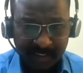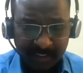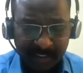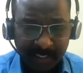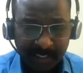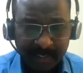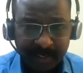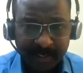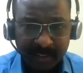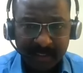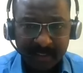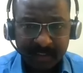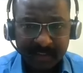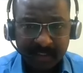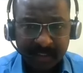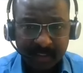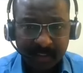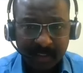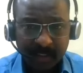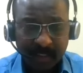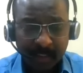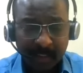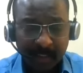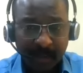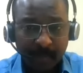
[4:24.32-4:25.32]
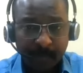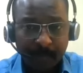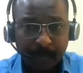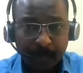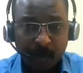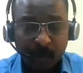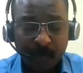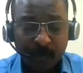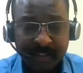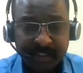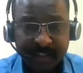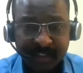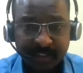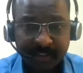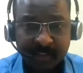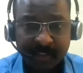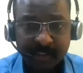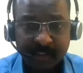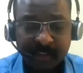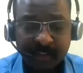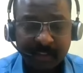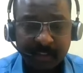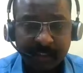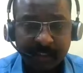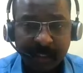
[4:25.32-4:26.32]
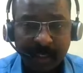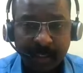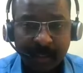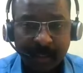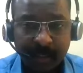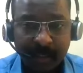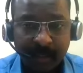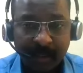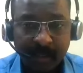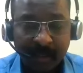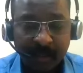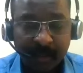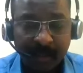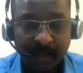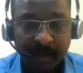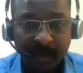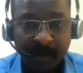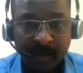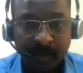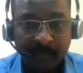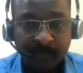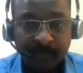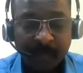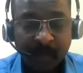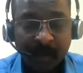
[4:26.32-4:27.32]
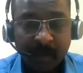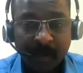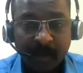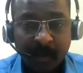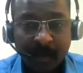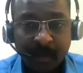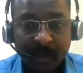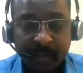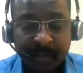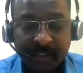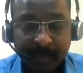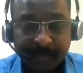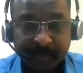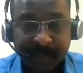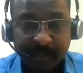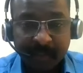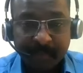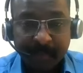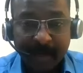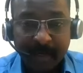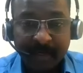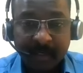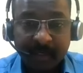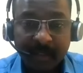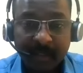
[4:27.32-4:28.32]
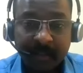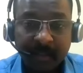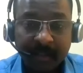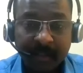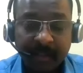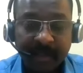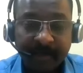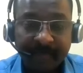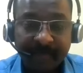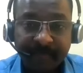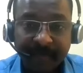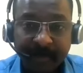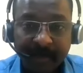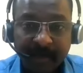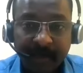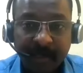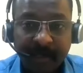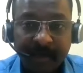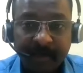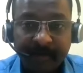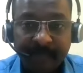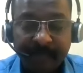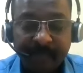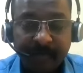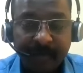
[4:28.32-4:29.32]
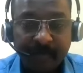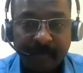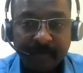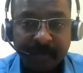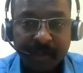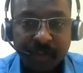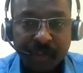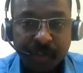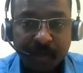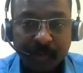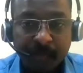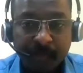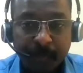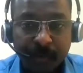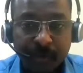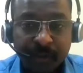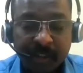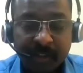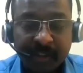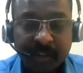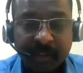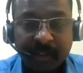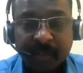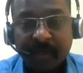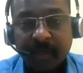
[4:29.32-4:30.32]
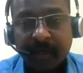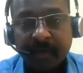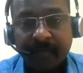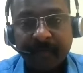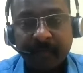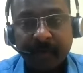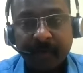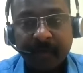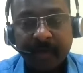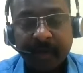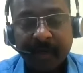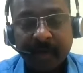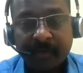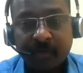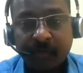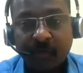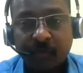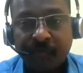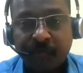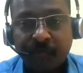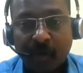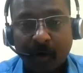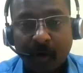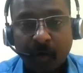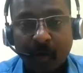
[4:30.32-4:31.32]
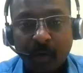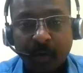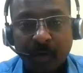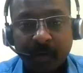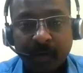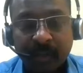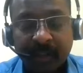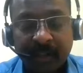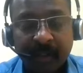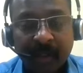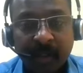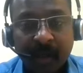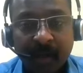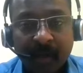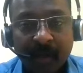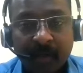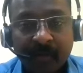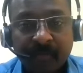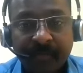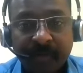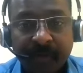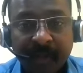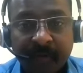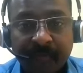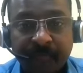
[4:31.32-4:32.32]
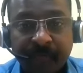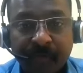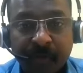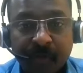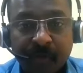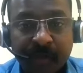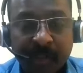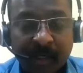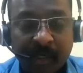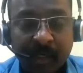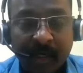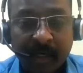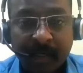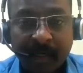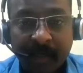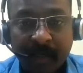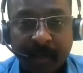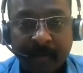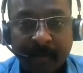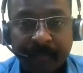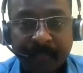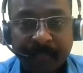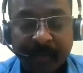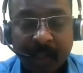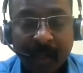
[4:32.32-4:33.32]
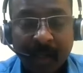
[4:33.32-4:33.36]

legal is a proven success subject matter that definitely everyone should possess and everyone have to follow for the future,